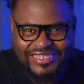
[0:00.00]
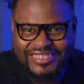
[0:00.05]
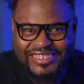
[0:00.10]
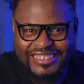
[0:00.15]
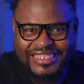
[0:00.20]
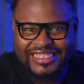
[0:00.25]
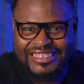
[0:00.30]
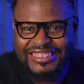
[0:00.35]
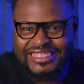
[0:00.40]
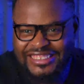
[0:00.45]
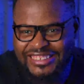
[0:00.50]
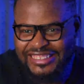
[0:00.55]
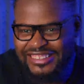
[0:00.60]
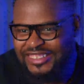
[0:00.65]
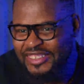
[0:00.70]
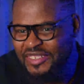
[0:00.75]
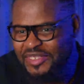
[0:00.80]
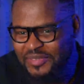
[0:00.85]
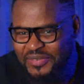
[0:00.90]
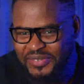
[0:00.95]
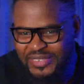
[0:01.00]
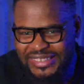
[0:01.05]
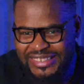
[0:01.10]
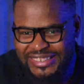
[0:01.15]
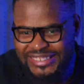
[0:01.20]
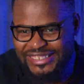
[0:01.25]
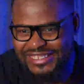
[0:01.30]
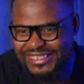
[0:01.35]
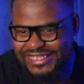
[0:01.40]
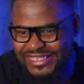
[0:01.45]
The Lord needs it.
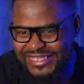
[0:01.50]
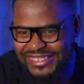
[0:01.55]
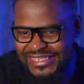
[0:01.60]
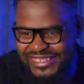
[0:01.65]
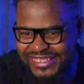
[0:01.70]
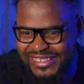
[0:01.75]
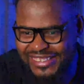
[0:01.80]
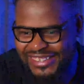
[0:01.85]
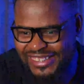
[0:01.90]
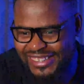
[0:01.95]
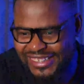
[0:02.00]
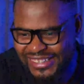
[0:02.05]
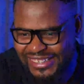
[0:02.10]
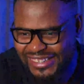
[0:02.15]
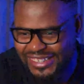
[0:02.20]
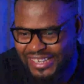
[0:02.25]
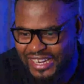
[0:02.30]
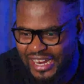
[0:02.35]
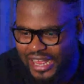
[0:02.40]
Don't finish it.